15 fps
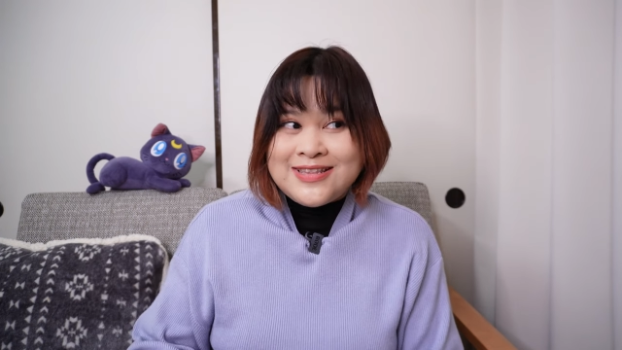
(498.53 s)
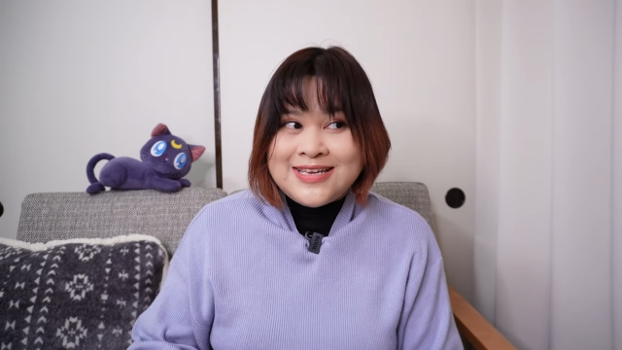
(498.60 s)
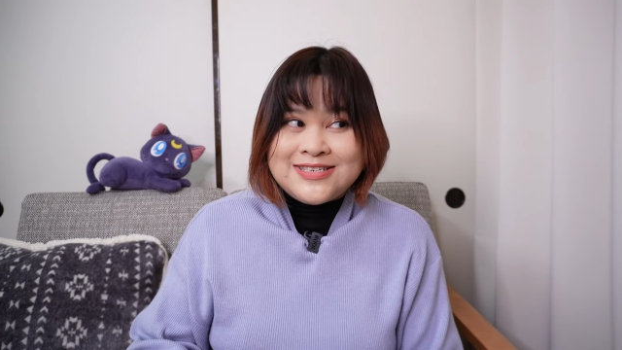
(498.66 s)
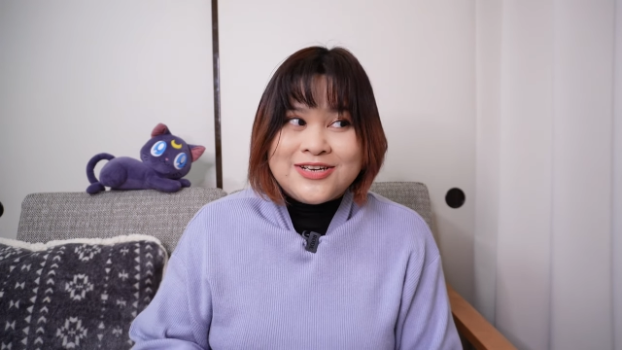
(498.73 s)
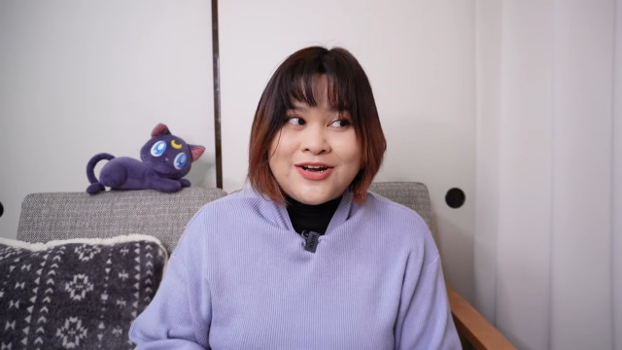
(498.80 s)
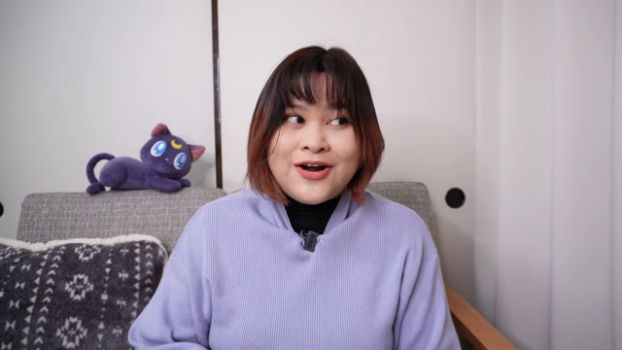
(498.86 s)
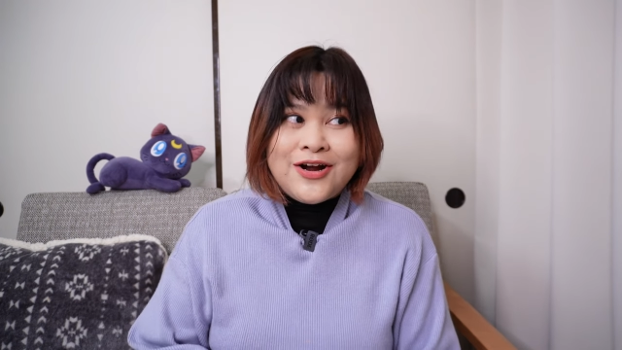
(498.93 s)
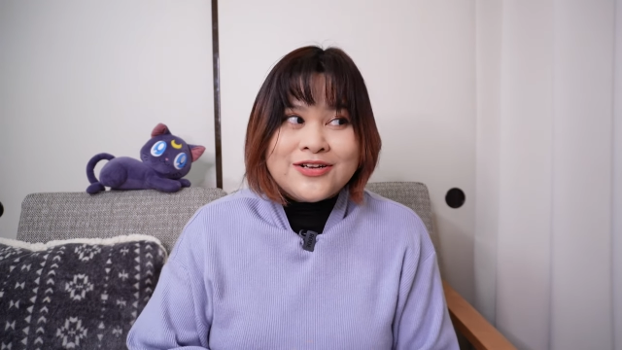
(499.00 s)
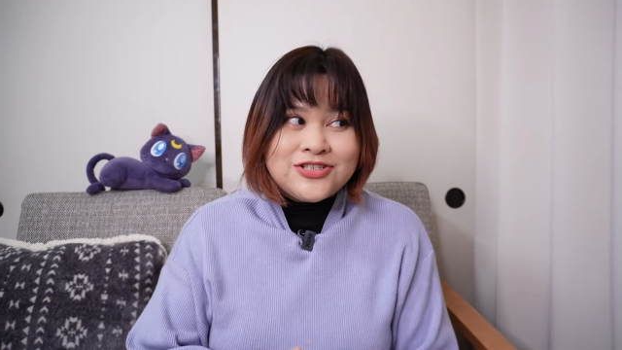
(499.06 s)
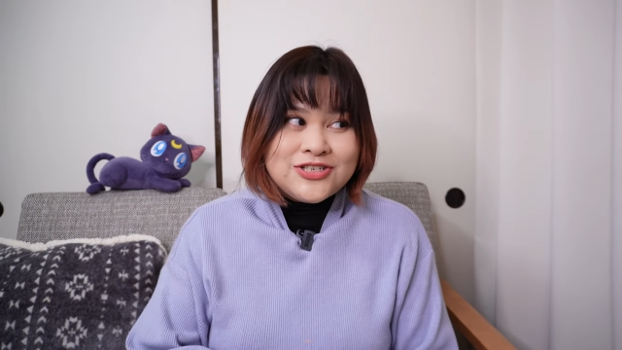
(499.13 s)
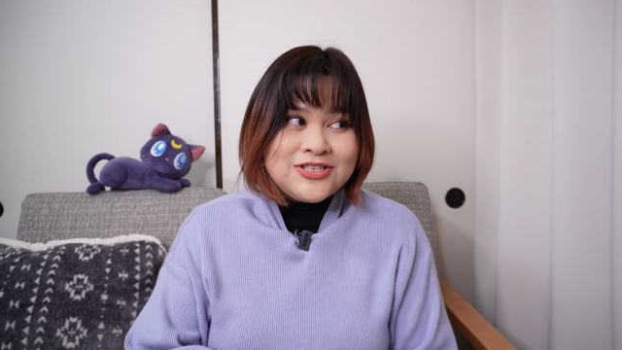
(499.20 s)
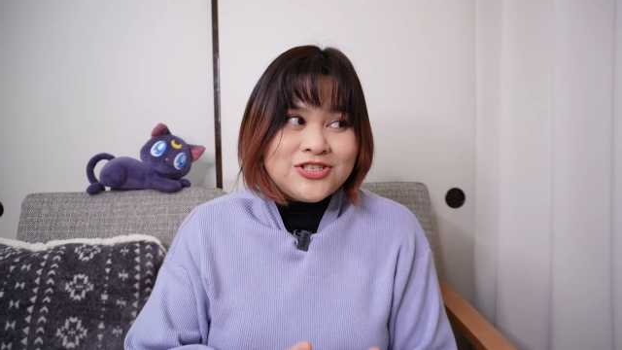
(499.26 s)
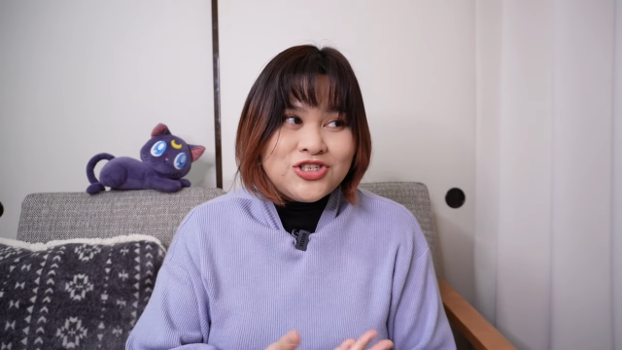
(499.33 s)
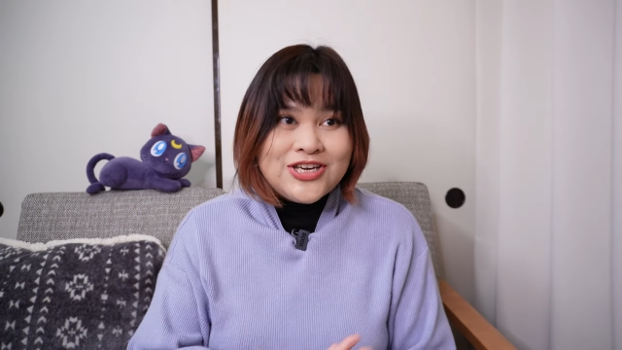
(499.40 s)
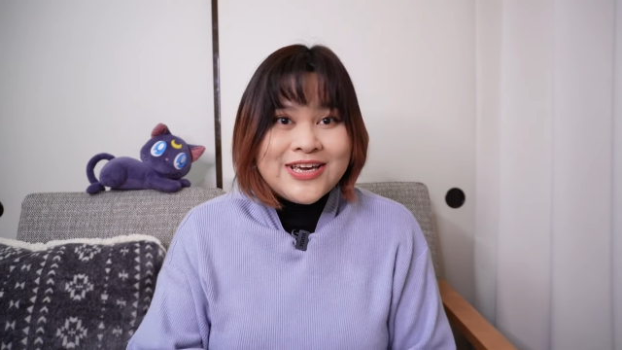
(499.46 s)
These are
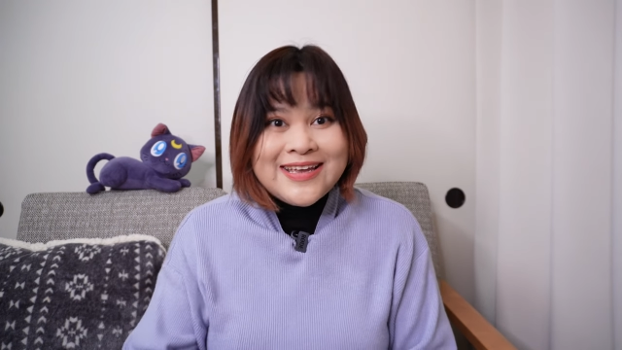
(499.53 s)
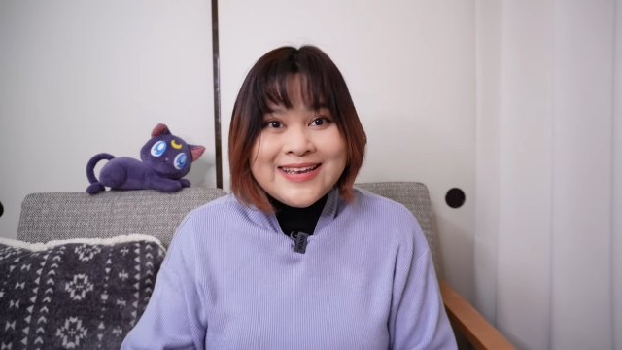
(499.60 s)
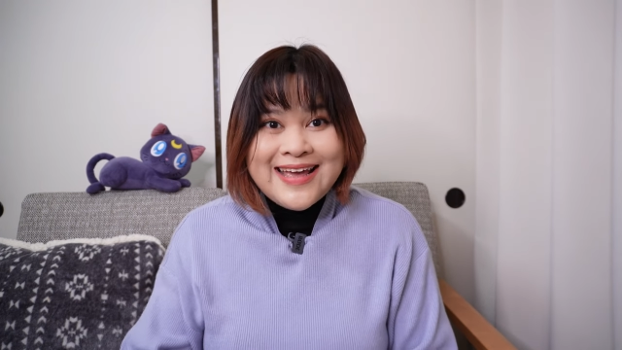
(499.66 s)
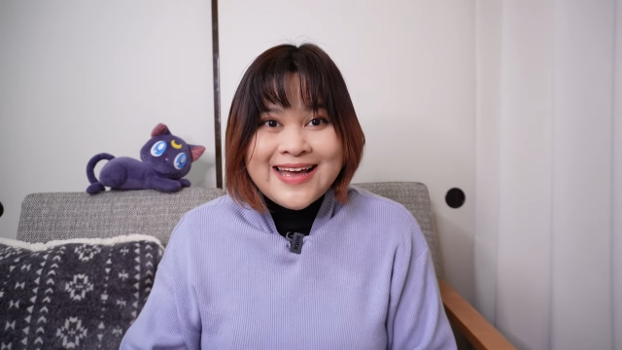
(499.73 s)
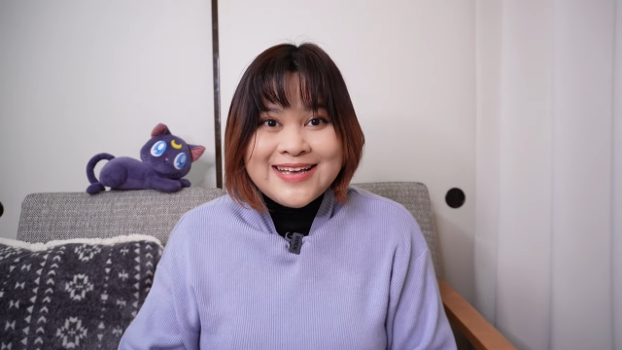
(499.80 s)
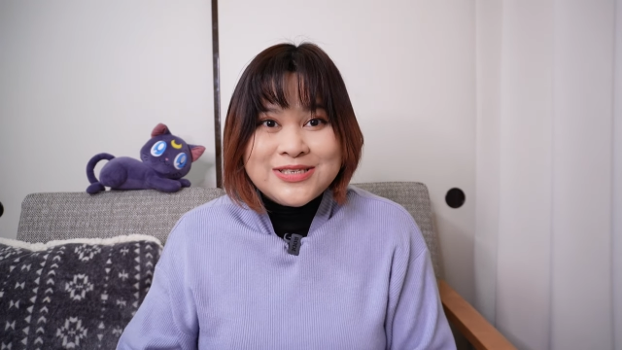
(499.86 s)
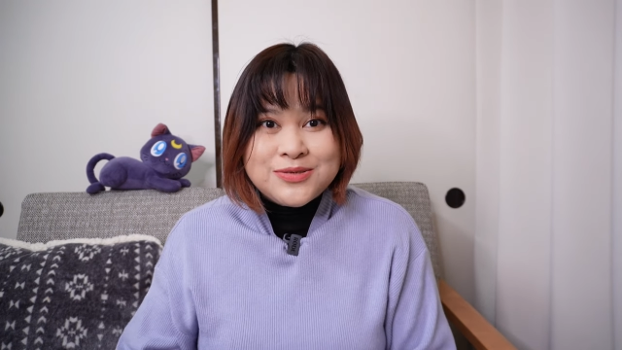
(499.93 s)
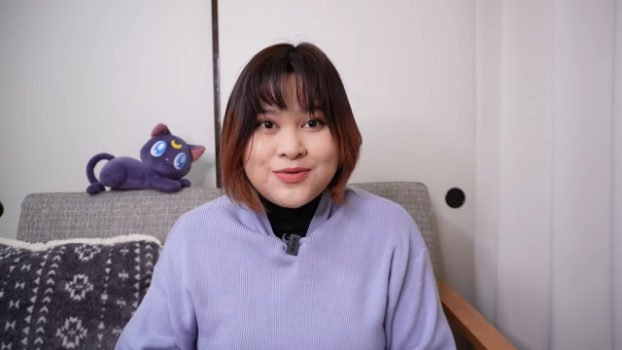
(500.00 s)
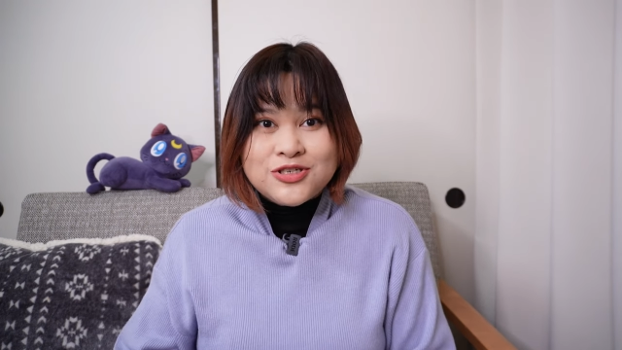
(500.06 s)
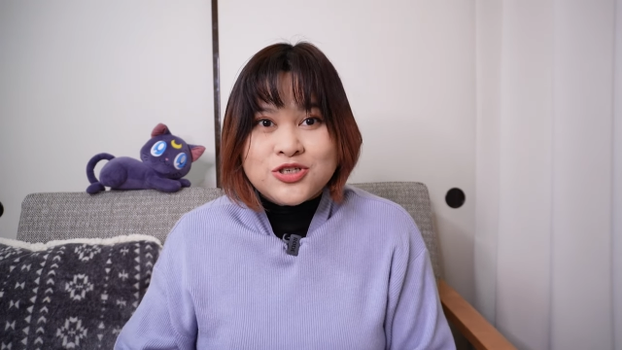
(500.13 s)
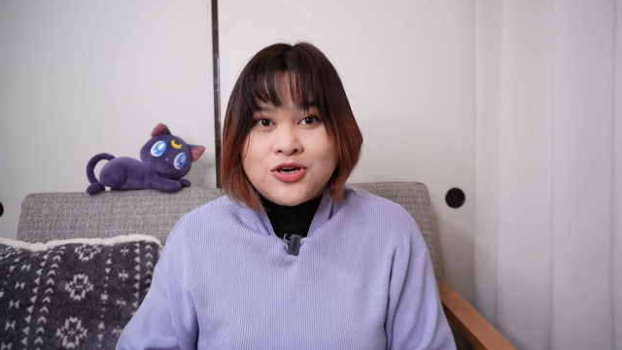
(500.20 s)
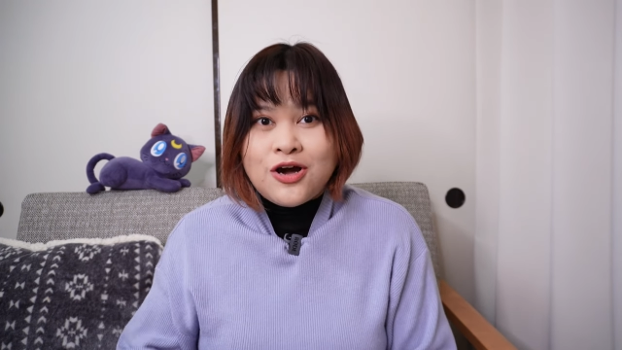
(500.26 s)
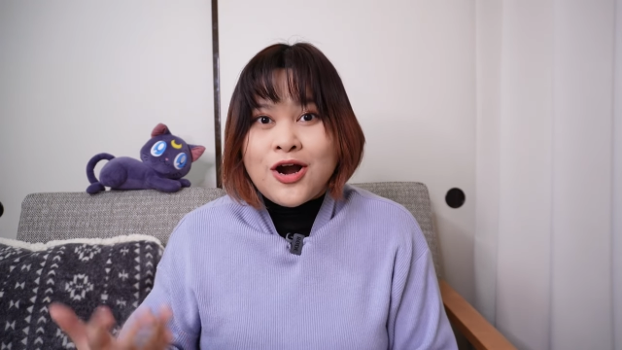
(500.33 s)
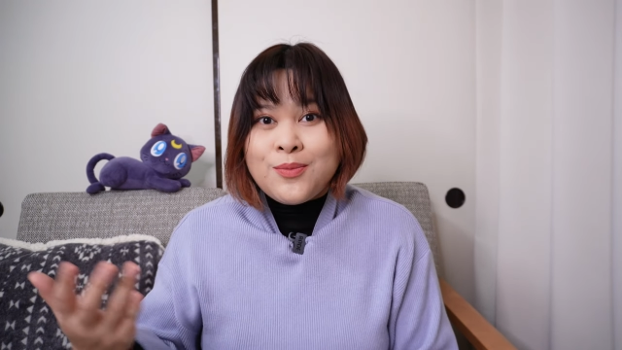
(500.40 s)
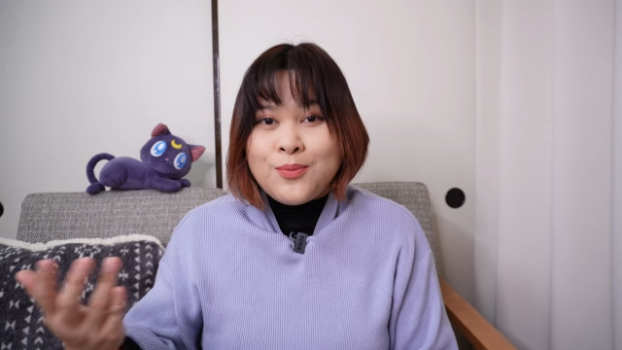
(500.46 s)
just chicken eggs
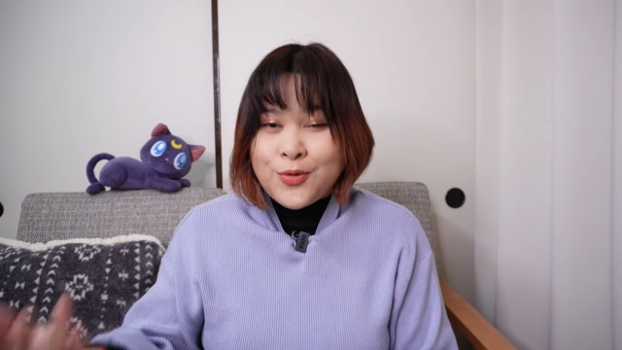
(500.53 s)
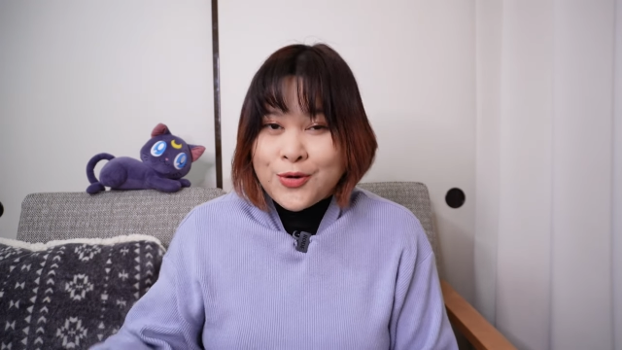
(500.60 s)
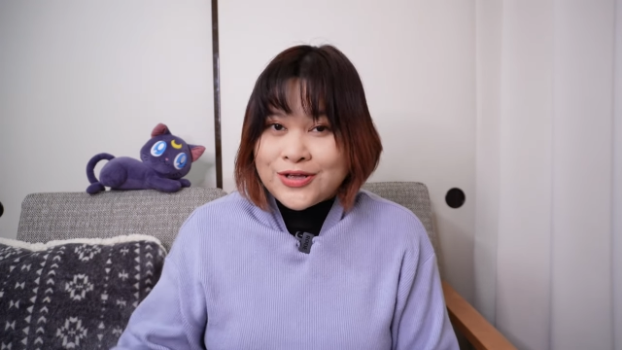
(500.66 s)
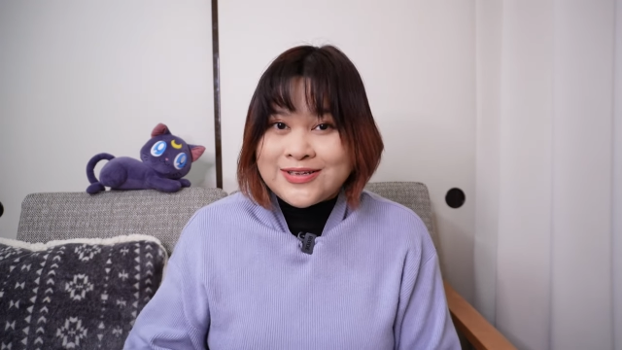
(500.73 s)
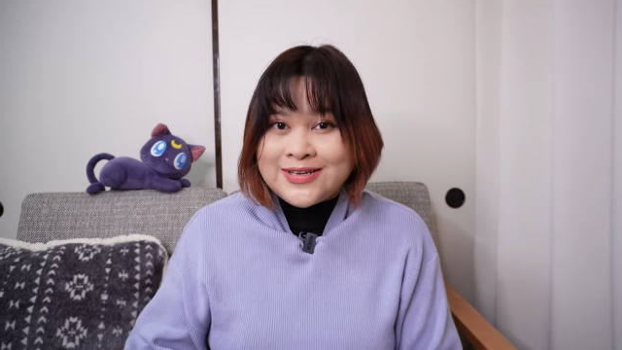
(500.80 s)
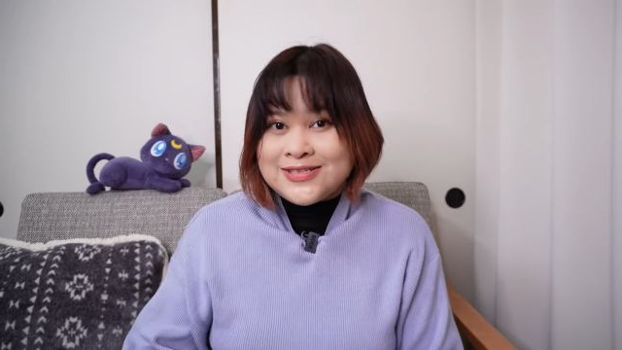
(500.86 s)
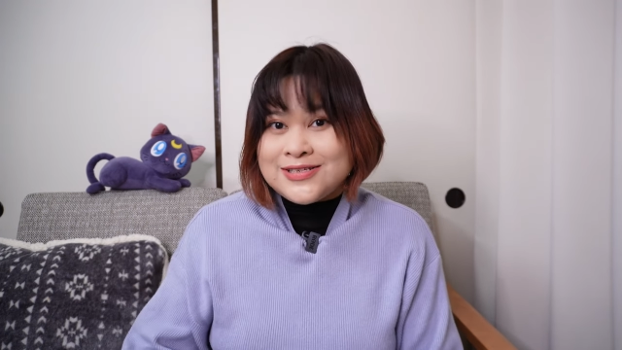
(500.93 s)
which are boiled